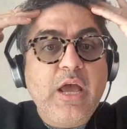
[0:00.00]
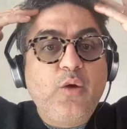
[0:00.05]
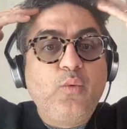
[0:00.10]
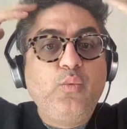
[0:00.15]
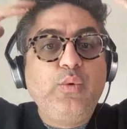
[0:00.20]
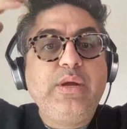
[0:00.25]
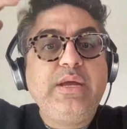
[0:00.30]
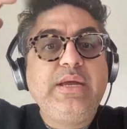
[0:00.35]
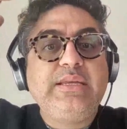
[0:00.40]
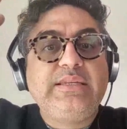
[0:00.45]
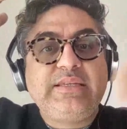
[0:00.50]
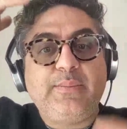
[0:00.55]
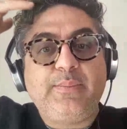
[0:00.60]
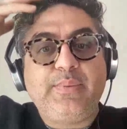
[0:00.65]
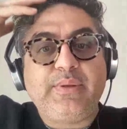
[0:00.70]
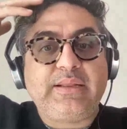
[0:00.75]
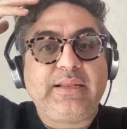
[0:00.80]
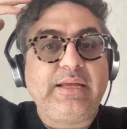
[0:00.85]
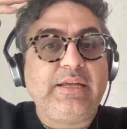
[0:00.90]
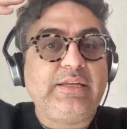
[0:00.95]
We
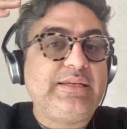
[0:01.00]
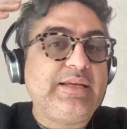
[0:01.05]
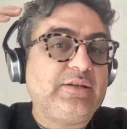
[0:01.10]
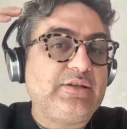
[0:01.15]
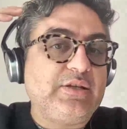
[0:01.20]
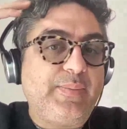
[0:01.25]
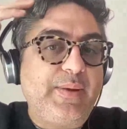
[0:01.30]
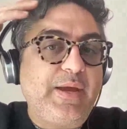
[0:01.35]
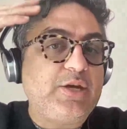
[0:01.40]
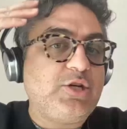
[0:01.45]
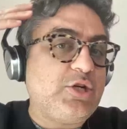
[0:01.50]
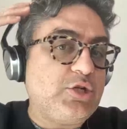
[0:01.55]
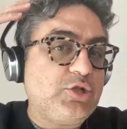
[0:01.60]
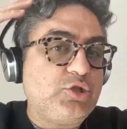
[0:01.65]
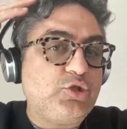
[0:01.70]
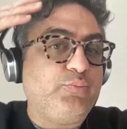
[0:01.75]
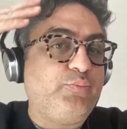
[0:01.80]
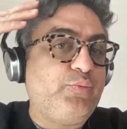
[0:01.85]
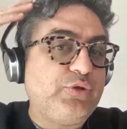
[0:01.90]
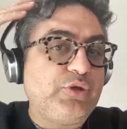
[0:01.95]
typically tell the patients
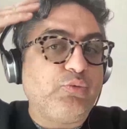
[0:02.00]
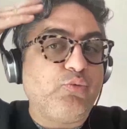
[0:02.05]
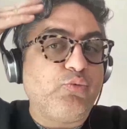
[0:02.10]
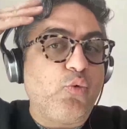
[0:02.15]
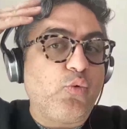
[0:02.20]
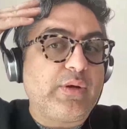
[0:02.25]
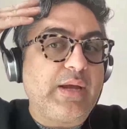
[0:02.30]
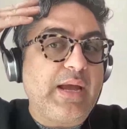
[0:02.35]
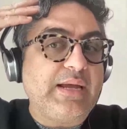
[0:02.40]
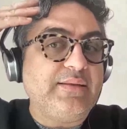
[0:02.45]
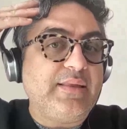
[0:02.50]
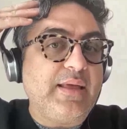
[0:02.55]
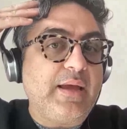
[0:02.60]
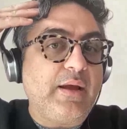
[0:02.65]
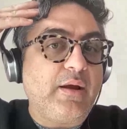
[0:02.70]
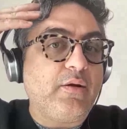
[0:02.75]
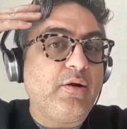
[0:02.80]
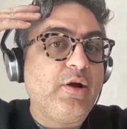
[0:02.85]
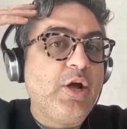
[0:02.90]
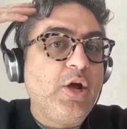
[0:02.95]
to put the Rogaine
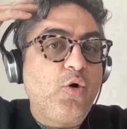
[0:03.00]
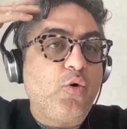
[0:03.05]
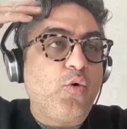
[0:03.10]
there